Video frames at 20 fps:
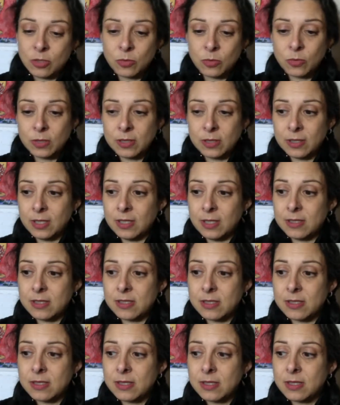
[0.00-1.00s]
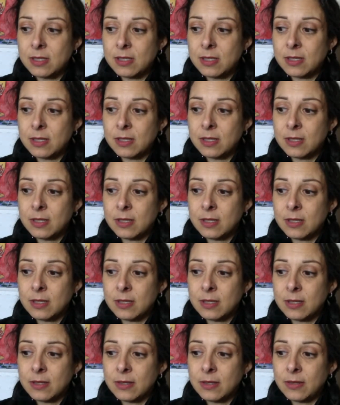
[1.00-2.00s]
release
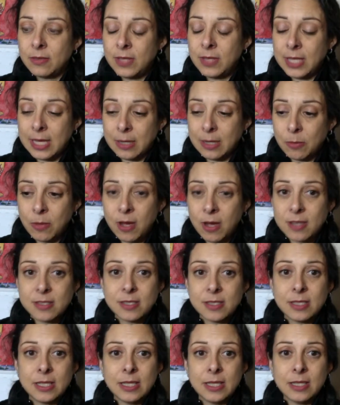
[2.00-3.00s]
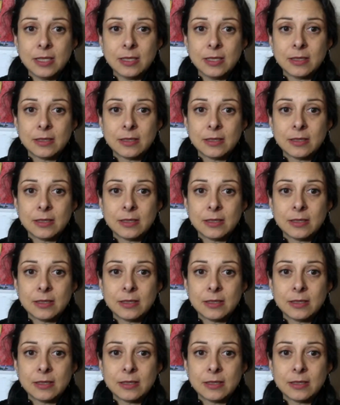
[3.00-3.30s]
the animosity,